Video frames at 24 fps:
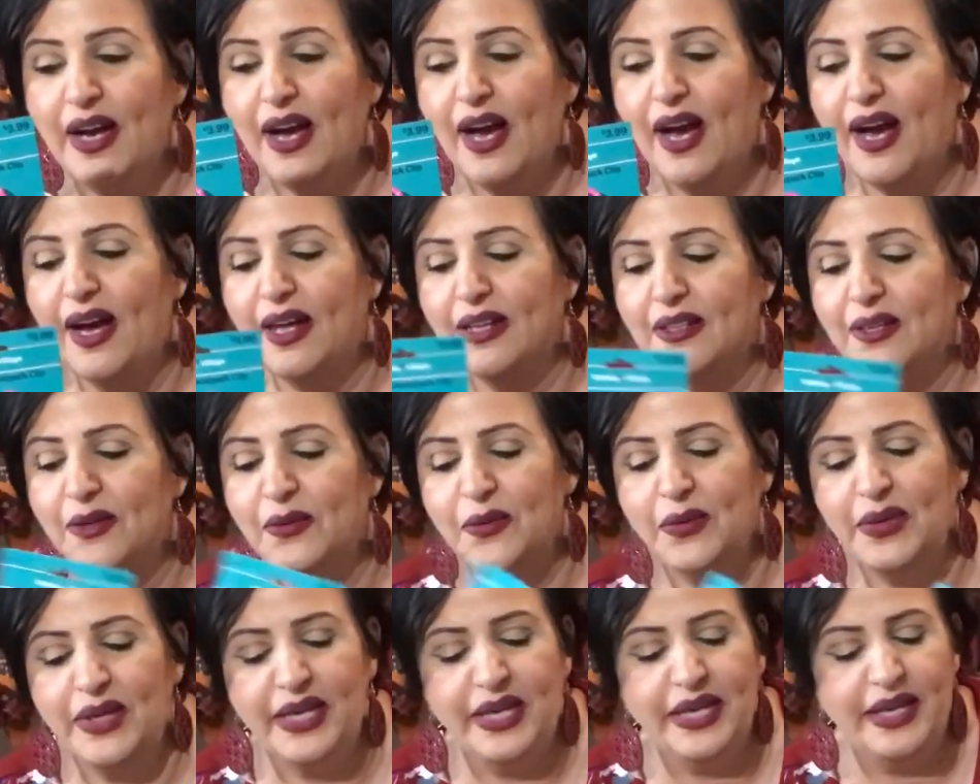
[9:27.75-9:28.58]

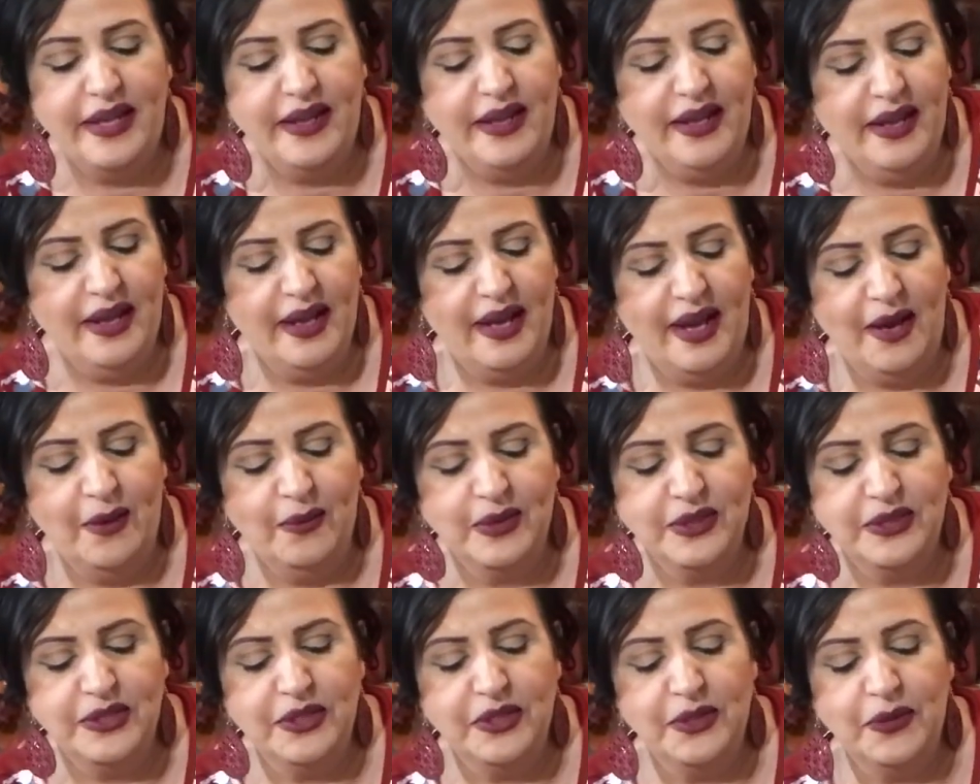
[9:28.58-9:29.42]
Halloween. I will
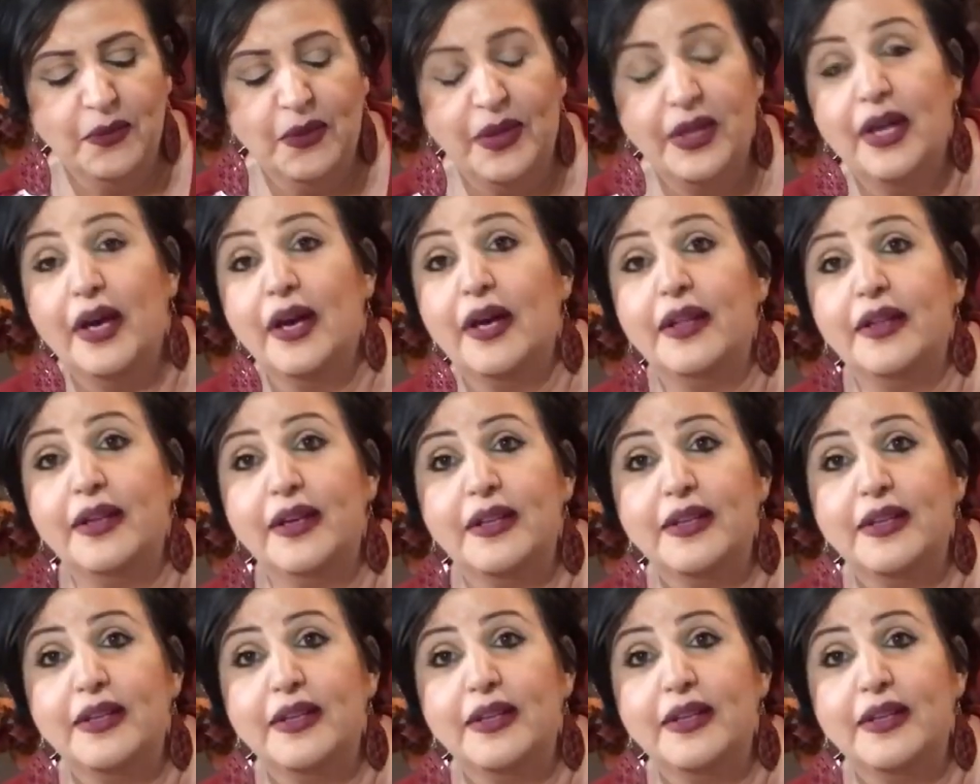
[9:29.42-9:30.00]
turn one on.